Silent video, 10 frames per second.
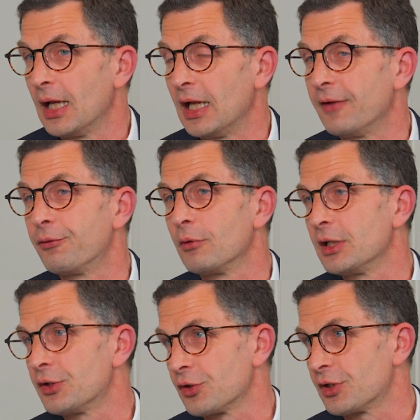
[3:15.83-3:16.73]
a
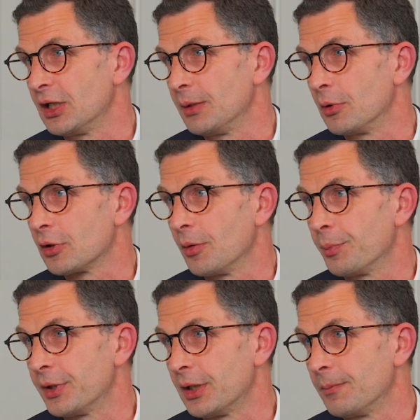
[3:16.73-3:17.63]
fully sustainable
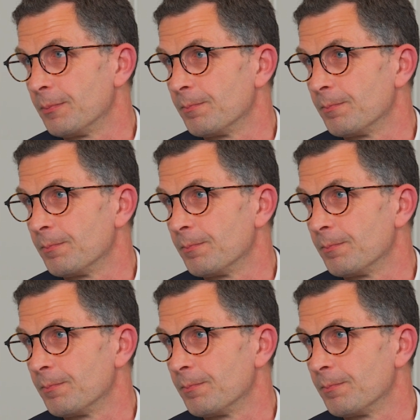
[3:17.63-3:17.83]
company,